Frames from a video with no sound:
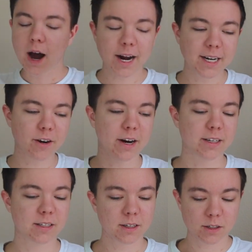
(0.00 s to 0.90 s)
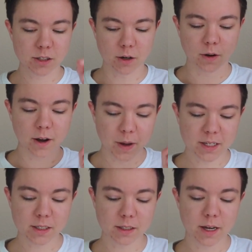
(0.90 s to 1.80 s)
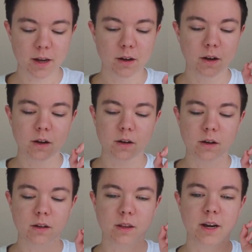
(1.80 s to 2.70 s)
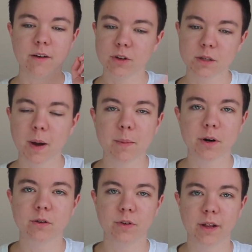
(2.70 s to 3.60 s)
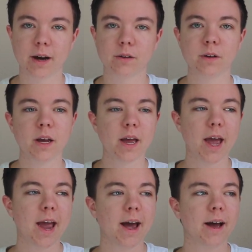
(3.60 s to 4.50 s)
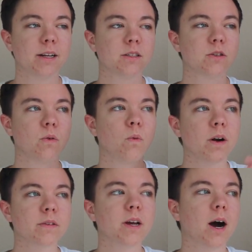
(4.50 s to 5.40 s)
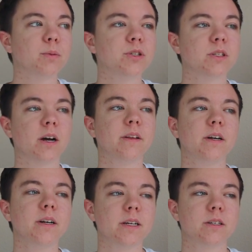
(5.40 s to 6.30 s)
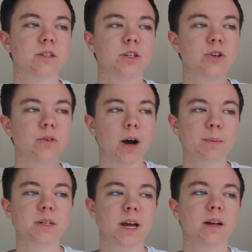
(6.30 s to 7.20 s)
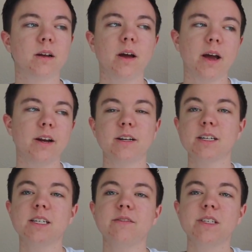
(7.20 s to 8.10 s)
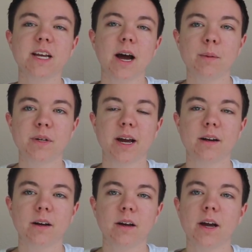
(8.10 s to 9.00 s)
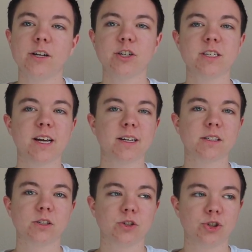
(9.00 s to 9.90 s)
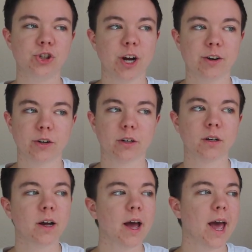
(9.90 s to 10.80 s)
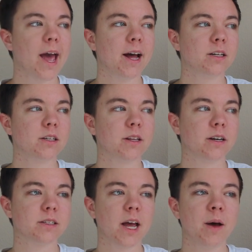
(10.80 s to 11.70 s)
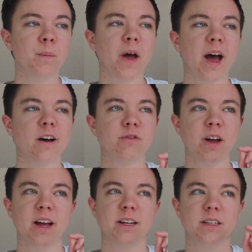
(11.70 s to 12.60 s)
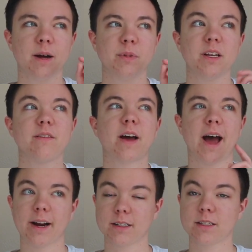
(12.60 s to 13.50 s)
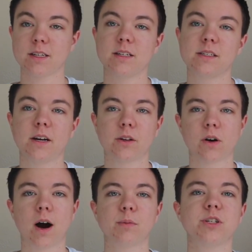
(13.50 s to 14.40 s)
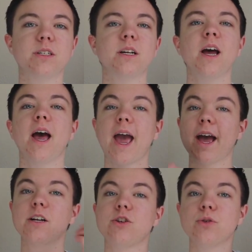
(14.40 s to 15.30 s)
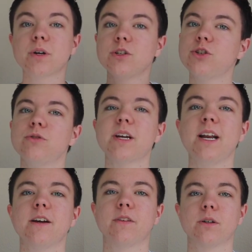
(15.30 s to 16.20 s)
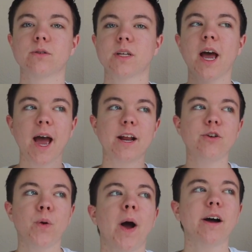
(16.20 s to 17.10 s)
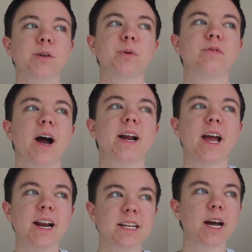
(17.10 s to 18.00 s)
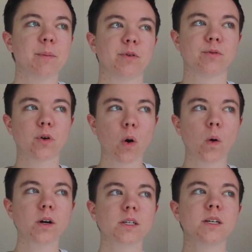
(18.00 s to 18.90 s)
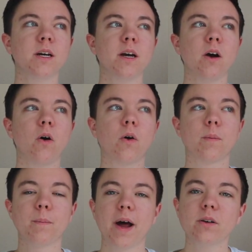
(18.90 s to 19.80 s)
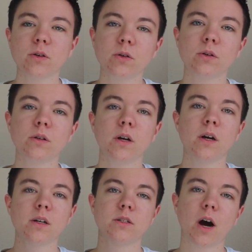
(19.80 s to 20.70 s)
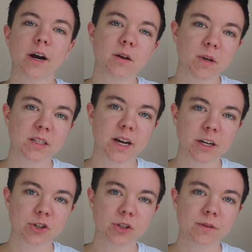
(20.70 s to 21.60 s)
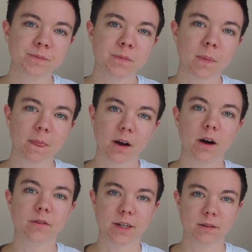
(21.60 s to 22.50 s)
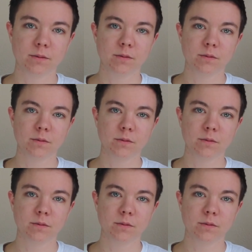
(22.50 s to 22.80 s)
I digress. So basically, they give you this paper to fill out, and one of the options on there is to update, and it doesn't even say update, it just says gender, and there's M, F, and I believe X is the other option, and you can choose any of those, and you don't have to provide any type of court or medical documentation of it.